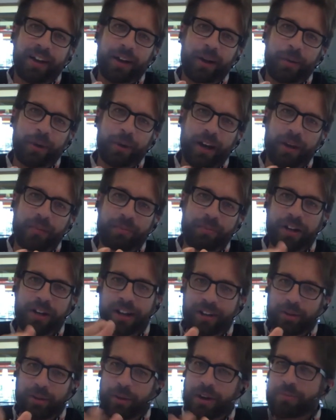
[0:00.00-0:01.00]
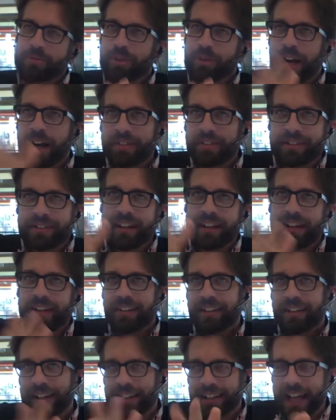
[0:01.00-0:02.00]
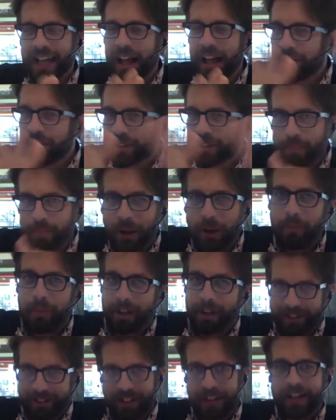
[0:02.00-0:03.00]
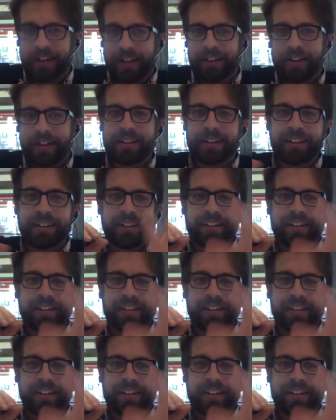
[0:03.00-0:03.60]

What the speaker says: when I'm driving, say, into like Kalispell, Montana,